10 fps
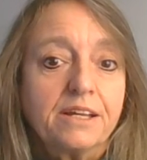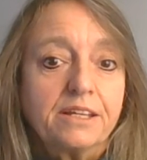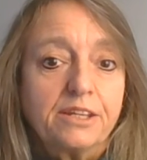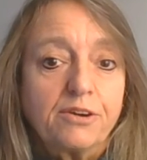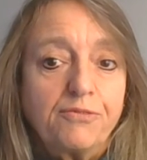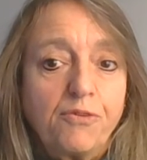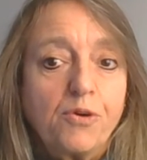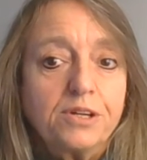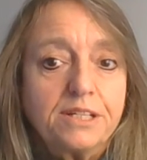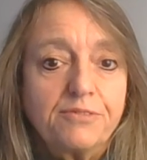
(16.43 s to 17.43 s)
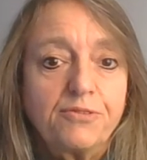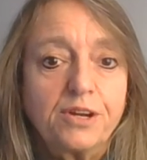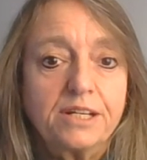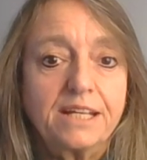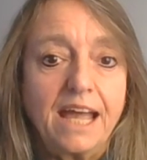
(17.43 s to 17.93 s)
There are four
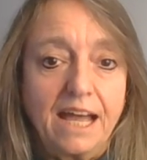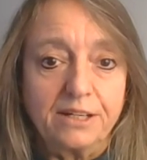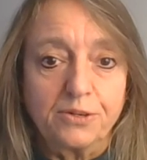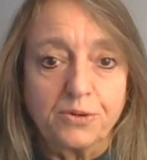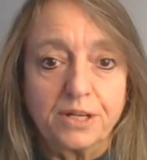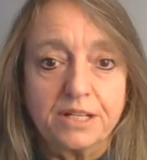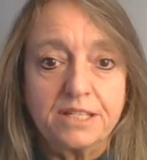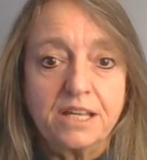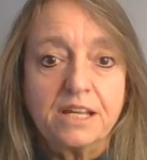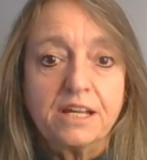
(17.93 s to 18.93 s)
different categories